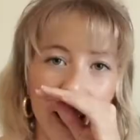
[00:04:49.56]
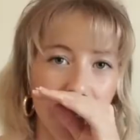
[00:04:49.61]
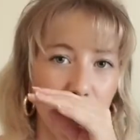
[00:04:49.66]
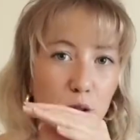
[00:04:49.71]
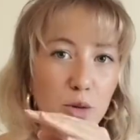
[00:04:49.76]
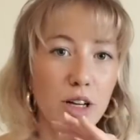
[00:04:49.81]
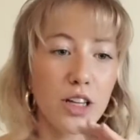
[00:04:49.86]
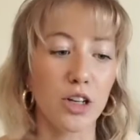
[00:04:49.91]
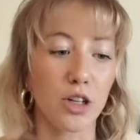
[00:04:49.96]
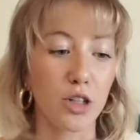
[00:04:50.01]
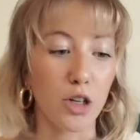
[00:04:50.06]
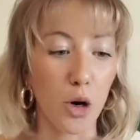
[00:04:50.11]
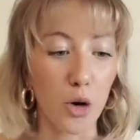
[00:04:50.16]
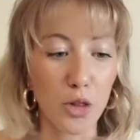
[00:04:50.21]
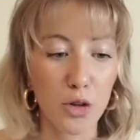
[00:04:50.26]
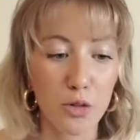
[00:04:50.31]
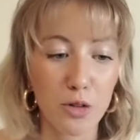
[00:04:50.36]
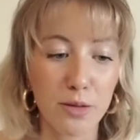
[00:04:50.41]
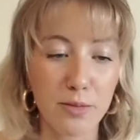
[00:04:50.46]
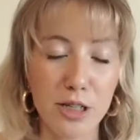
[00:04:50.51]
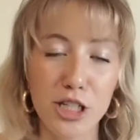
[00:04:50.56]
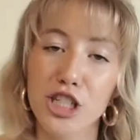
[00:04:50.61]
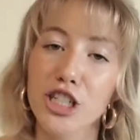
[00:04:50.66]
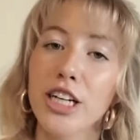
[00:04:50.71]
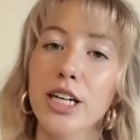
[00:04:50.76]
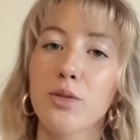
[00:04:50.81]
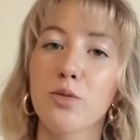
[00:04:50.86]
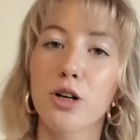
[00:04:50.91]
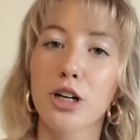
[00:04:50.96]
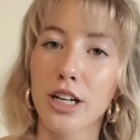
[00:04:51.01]
you either go through a
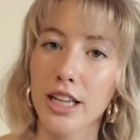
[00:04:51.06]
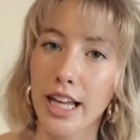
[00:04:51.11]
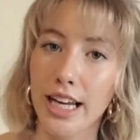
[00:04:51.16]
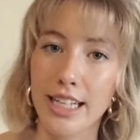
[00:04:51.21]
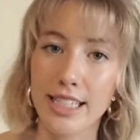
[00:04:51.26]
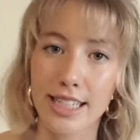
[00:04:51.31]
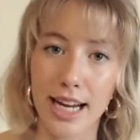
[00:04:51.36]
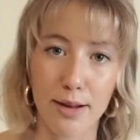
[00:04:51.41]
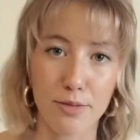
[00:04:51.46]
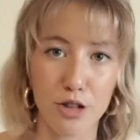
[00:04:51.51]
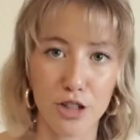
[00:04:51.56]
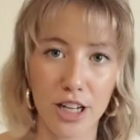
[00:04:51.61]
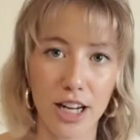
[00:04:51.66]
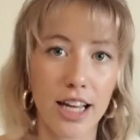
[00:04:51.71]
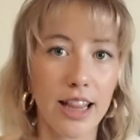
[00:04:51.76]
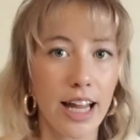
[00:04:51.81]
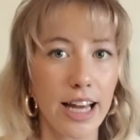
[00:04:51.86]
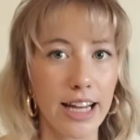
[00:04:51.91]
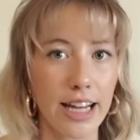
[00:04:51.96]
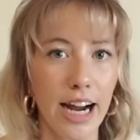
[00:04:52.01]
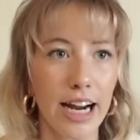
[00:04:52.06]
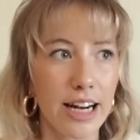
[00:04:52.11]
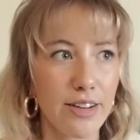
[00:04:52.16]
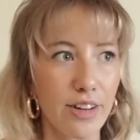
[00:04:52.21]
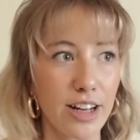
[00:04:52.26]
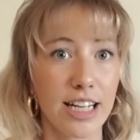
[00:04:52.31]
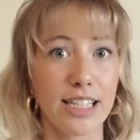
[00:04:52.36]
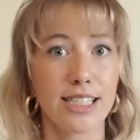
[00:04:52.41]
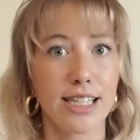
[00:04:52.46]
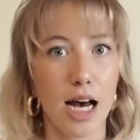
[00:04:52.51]
machine where it like stamps your ticket, like kind of
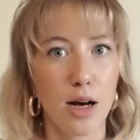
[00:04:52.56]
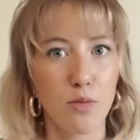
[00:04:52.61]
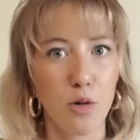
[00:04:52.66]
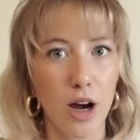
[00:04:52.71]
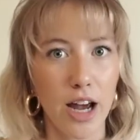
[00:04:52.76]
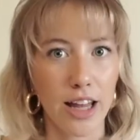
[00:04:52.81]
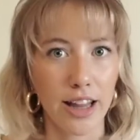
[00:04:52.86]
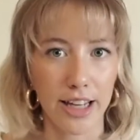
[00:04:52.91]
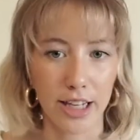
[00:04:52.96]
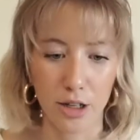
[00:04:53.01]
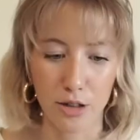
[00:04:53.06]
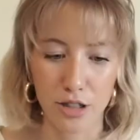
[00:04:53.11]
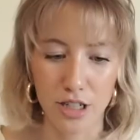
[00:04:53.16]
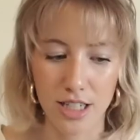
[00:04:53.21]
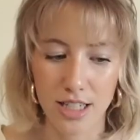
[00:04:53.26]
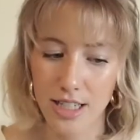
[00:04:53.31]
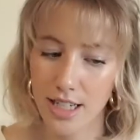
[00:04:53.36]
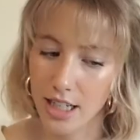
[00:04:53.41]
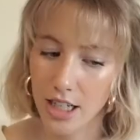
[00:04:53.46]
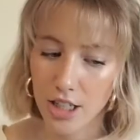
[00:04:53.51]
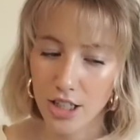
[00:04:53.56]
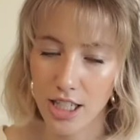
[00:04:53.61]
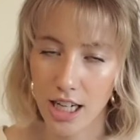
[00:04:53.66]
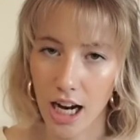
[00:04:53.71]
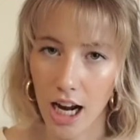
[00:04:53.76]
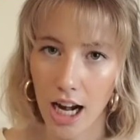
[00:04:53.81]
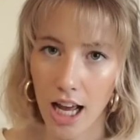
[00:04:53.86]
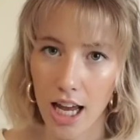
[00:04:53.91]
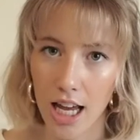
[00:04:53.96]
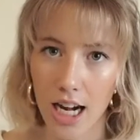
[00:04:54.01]
like a subway, like you just stick your
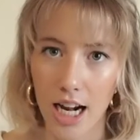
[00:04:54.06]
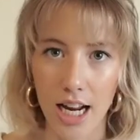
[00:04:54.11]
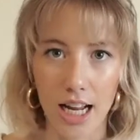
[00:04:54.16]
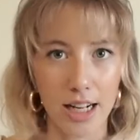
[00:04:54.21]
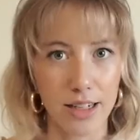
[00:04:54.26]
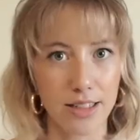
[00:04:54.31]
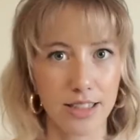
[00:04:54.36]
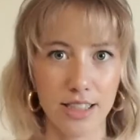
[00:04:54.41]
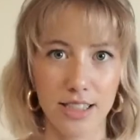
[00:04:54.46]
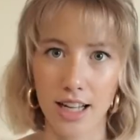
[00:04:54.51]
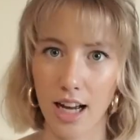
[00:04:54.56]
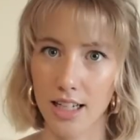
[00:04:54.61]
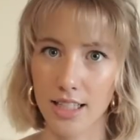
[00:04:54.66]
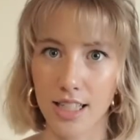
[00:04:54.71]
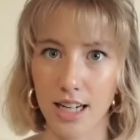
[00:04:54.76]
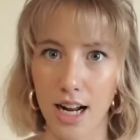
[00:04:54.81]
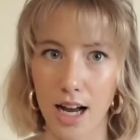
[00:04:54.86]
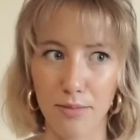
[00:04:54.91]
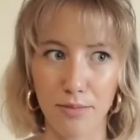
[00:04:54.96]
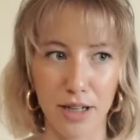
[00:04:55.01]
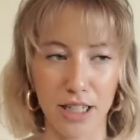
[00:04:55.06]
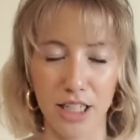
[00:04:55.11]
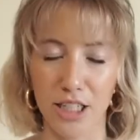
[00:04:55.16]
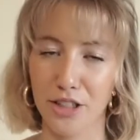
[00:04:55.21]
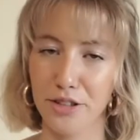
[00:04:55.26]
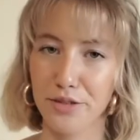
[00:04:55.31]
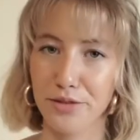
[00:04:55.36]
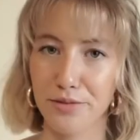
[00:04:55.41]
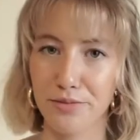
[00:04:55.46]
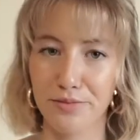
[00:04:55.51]
ticket in and it sucks it up and
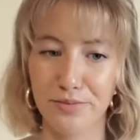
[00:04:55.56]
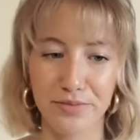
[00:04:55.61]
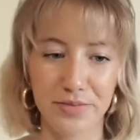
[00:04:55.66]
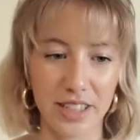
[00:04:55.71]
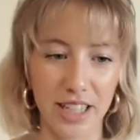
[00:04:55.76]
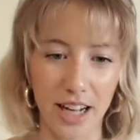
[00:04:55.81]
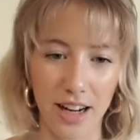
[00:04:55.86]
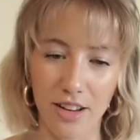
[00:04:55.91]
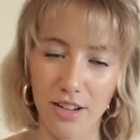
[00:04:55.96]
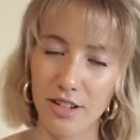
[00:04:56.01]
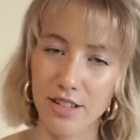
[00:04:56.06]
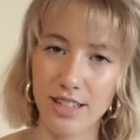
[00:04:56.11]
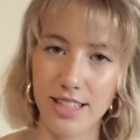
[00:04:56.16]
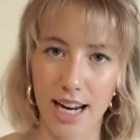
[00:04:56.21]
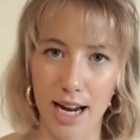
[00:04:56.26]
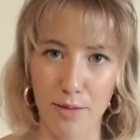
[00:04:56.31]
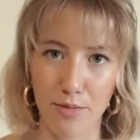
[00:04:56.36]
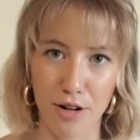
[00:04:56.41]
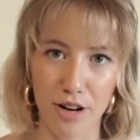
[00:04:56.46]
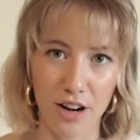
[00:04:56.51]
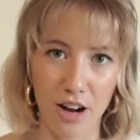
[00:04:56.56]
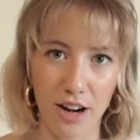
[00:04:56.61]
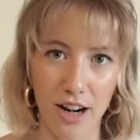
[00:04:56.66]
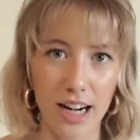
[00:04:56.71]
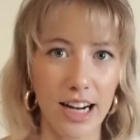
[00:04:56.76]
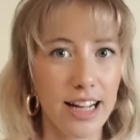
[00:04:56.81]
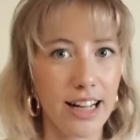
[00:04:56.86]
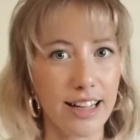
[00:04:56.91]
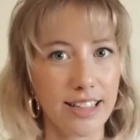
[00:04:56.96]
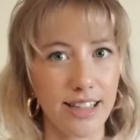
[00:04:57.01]
you get a little stamp written on
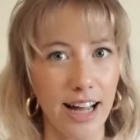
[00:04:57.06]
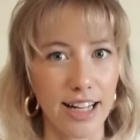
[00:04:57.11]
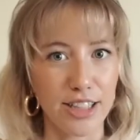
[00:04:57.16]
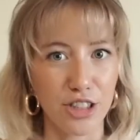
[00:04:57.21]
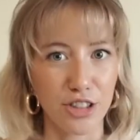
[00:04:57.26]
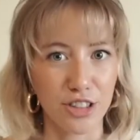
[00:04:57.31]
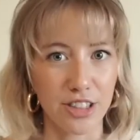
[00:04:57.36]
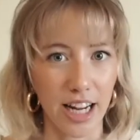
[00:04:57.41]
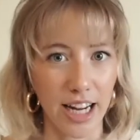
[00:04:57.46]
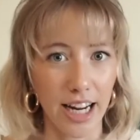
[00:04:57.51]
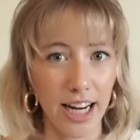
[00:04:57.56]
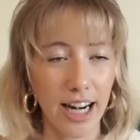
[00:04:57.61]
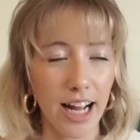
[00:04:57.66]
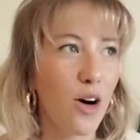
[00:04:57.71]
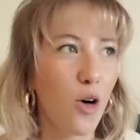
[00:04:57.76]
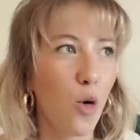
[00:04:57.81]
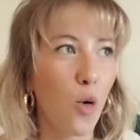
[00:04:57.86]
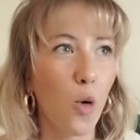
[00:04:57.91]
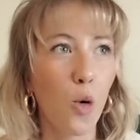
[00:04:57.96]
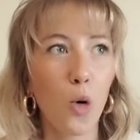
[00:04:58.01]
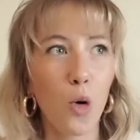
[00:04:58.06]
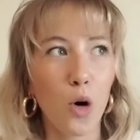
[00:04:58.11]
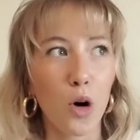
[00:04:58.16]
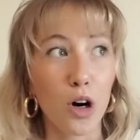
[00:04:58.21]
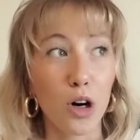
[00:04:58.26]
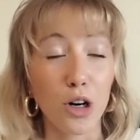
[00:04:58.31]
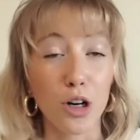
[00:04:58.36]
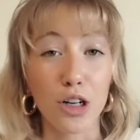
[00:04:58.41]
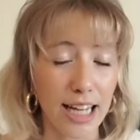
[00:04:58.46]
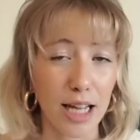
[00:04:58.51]
it, that's your date.
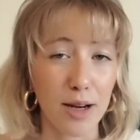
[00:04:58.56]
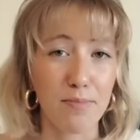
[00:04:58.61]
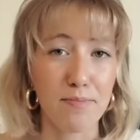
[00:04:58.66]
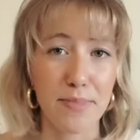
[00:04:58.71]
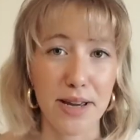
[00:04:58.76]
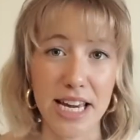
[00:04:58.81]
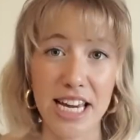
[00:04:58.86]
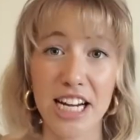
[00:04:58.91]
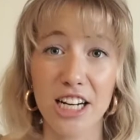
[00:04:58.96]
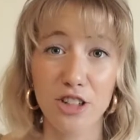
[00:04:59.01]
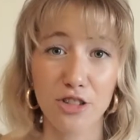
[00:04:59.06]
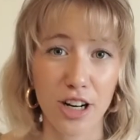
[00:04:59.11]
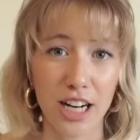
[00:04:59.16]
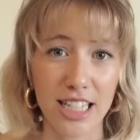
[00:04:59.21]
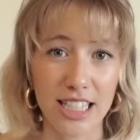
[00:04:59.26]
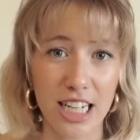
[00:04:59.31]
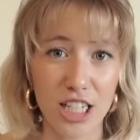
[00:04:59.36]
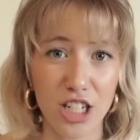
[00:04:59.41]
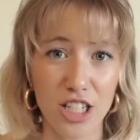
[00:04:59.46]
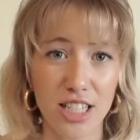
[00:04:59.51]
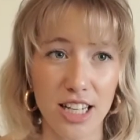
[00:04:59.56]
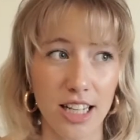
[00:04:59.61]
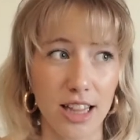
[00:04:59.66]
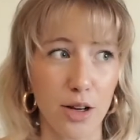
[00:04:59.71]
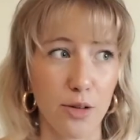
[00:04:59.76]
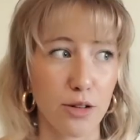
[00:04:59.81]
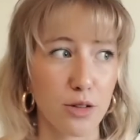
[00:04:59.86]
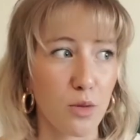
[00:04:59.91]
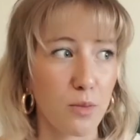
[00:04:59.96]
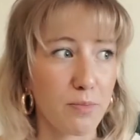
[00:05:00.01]
Or in big train stations, like
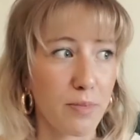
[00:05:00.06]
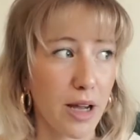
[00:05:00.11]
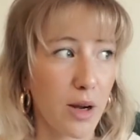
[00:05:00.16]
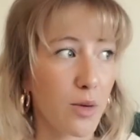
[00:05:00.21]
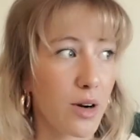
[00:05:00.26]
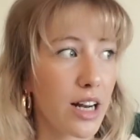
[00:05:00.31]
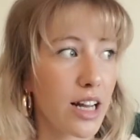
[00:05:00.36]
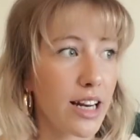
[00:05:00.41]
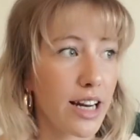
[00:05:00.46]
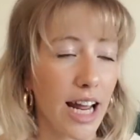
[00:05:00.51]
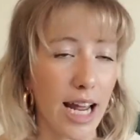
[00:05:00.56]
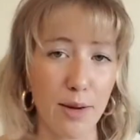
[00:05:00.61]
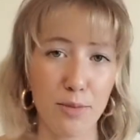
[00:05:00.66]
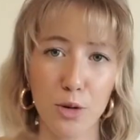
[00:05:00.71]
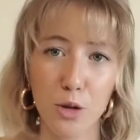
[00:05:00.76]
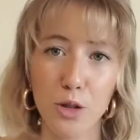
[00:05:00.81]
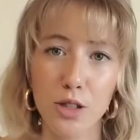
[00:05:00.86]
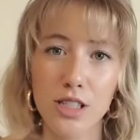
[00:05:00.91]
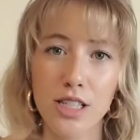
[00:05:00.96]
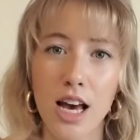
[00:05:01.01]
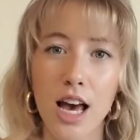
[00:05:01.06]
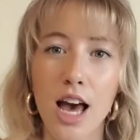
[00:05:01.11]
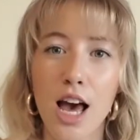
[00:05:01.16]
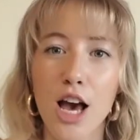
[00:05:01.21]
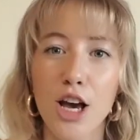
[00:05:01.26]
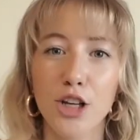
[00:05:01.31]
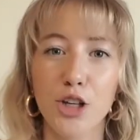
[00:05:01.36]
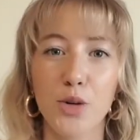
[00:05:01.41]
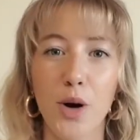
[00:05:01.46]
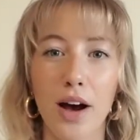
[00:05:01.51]
there was a big one in Naples,
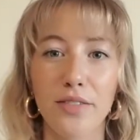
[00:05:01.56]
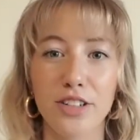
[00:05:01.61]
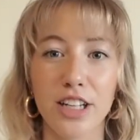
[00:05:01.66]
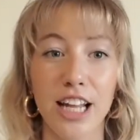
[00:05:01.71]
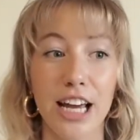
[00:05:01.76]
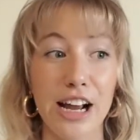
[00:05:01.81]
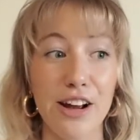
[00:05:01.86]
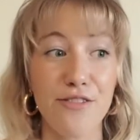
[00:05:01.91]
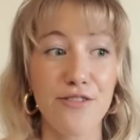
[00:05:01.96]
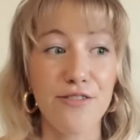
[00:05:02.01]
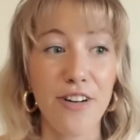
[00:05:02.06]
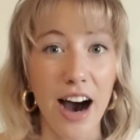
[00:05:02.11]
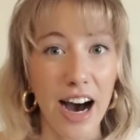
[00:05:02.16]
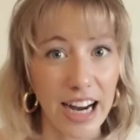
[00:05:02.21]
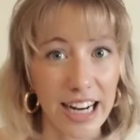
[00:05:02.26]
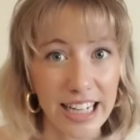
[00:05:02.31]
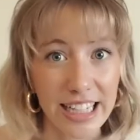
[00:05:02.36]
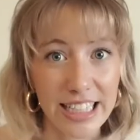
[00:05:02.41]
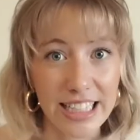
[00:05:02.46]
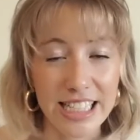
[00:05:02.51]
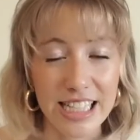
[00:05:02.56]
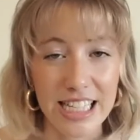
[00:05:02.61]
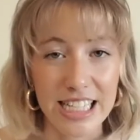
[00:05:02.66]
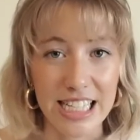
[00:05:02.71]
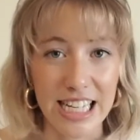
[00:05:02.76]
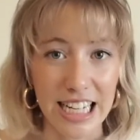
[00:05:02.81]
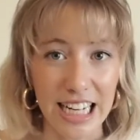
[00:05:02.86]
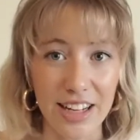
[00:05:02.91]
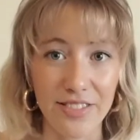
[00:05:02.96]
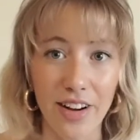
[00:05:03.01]
you have to like find the
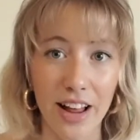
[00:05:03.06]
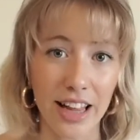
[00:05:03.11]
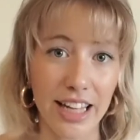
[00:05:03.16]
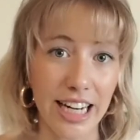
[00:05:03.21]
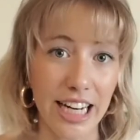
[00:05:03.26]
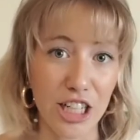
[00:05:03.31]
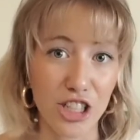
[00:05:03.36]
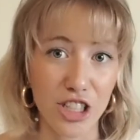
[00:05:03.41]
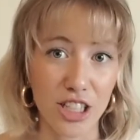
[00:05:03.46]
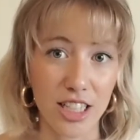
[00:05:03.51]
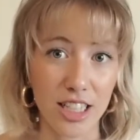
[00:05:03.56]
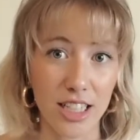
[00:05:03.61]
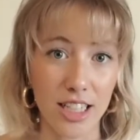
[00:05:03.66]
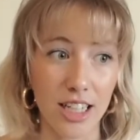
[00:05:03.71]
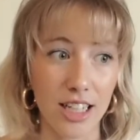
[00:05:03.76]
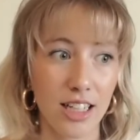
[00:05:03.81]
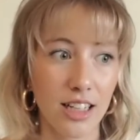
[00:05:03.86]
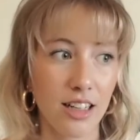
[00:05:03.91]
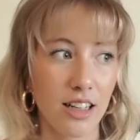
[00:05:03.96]
ticket validation,